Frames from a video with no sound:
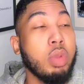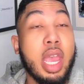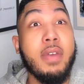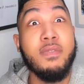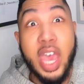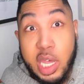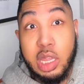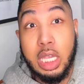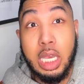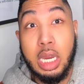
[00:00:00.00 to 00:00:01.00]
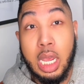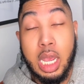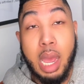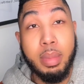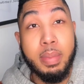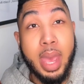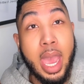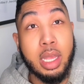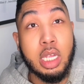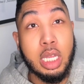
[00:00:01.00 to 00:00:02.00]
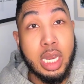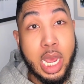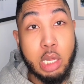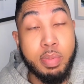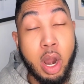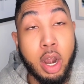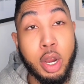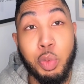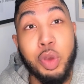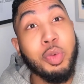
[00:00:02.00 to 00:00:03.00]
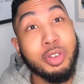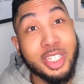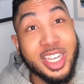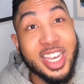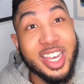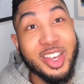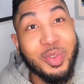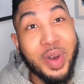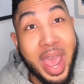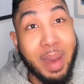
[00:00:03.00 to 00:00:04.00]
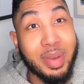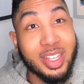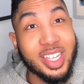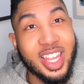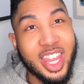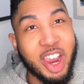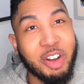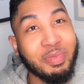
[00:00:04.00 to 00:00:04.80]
invested in coming back to the next part, and we will see what happens there.